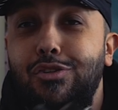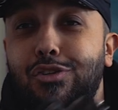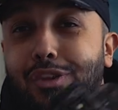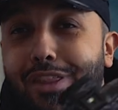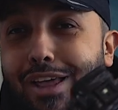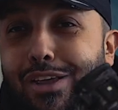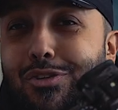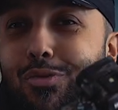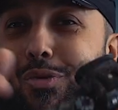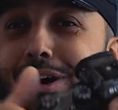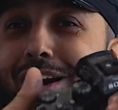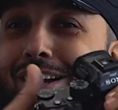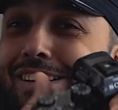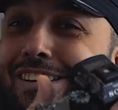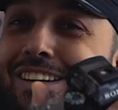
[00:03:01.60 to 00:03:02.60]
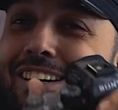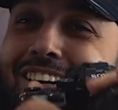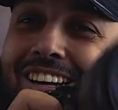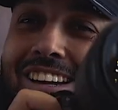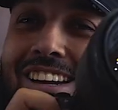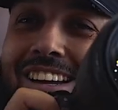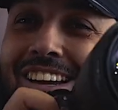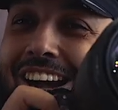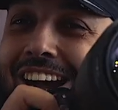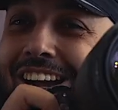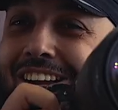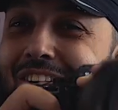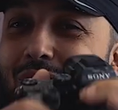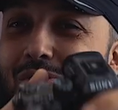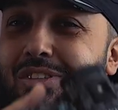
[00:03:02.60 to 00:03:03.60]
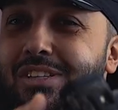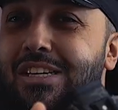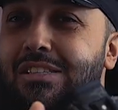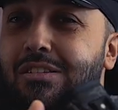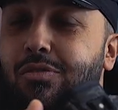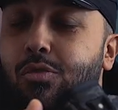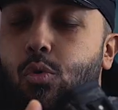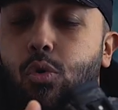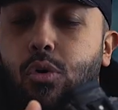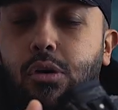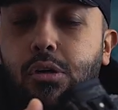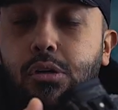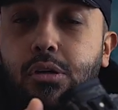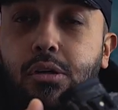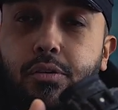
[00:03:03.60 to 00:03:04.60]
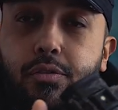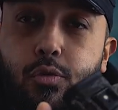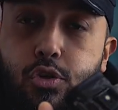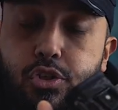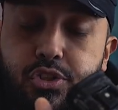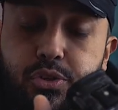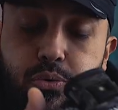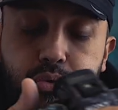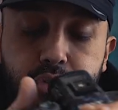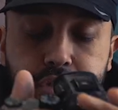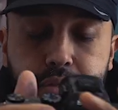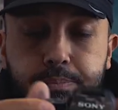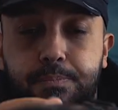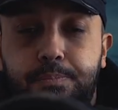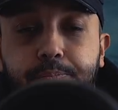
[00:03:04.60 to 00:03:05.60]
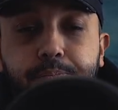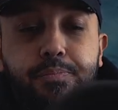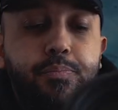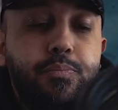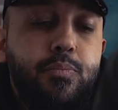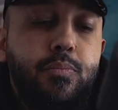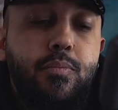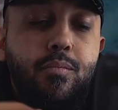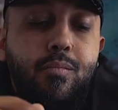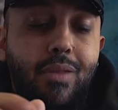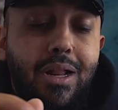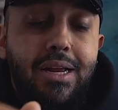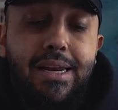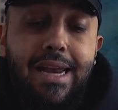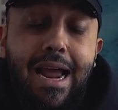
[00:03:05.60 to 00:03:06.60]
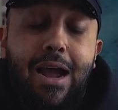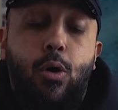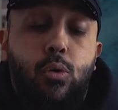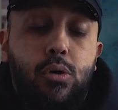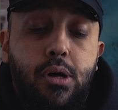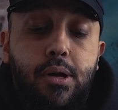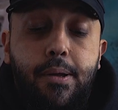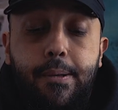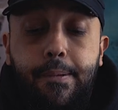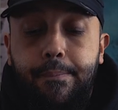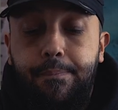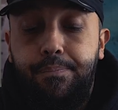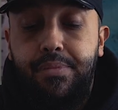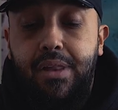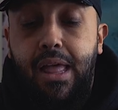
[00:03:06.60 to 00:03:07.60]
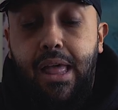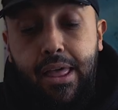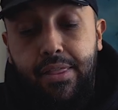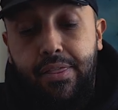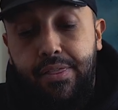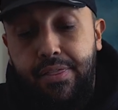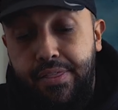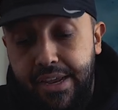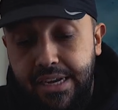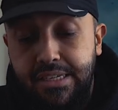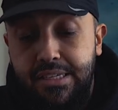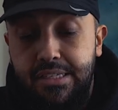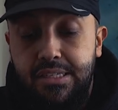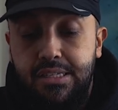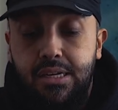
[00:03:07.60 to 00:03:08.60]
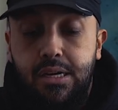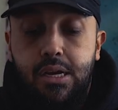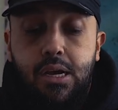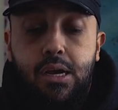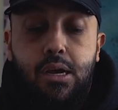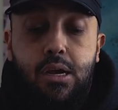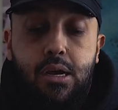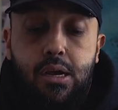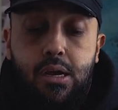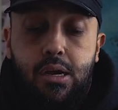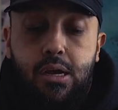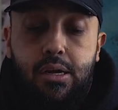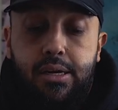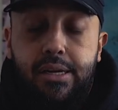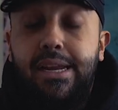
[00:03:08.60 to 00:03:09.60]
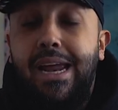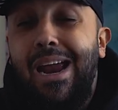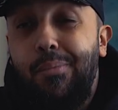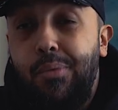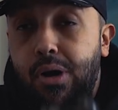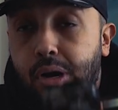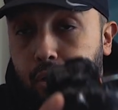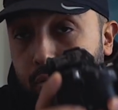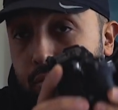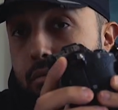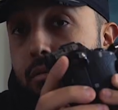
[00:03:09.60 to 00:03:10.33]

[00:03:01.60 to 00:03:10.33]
so that's why I use this for shoots. Now, this camera